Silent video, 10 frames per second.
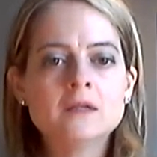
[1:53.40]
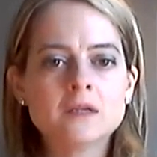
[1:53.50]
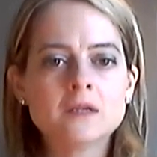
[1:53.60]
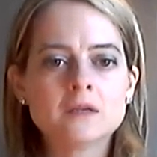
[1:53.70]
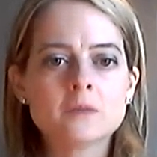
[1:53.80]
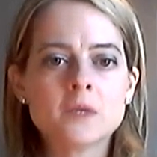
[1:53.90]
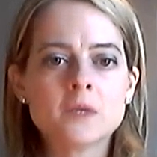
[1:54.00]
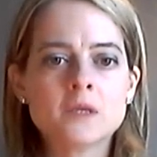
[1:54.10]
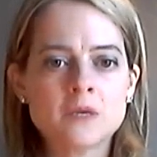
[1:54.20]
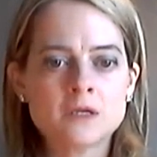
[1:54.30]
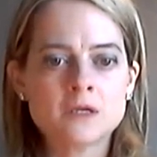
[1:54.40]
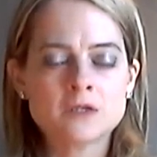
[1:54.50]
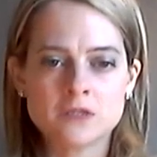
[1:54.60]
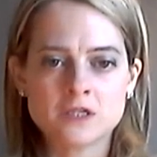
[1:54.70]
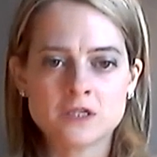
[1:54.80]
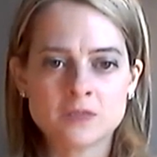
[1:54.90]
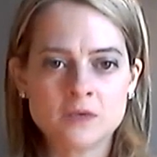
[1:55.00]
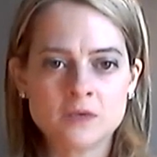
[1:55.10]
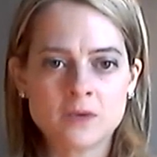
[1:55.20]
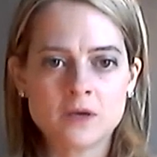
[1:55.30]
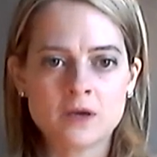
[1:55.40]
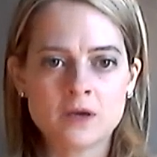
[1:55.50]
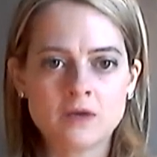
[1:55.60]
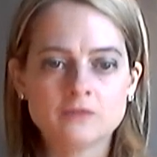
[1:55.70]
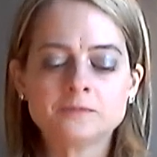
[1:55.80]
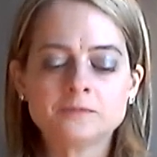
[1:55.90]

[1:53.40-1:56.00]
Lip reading: tech is something that managers need to be aware of.